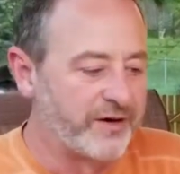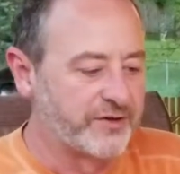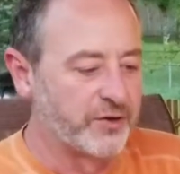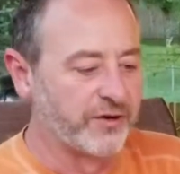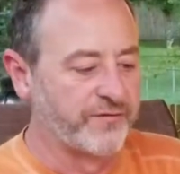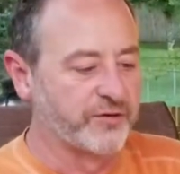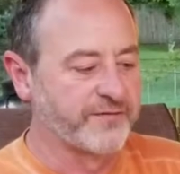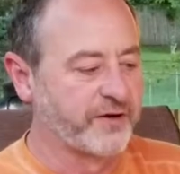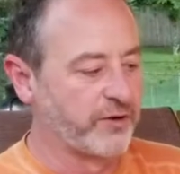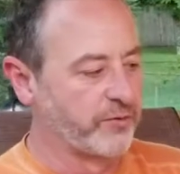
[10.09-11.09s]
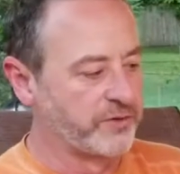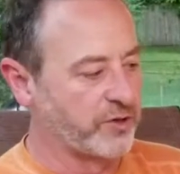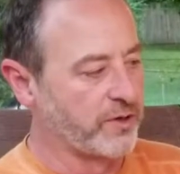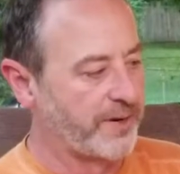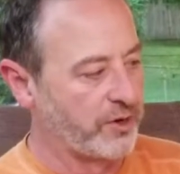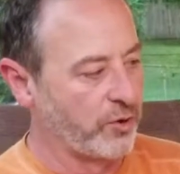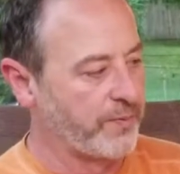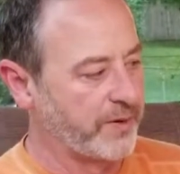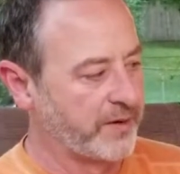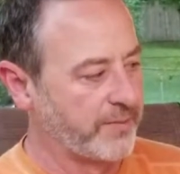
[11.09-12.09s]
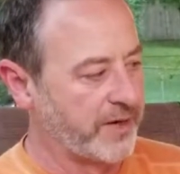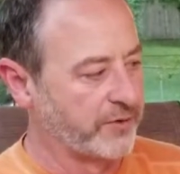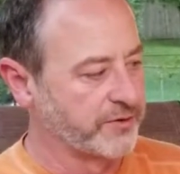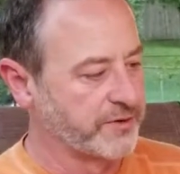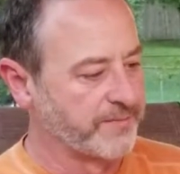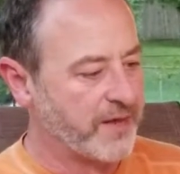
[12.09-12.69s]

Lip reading: So our first video was all about opening the bottles.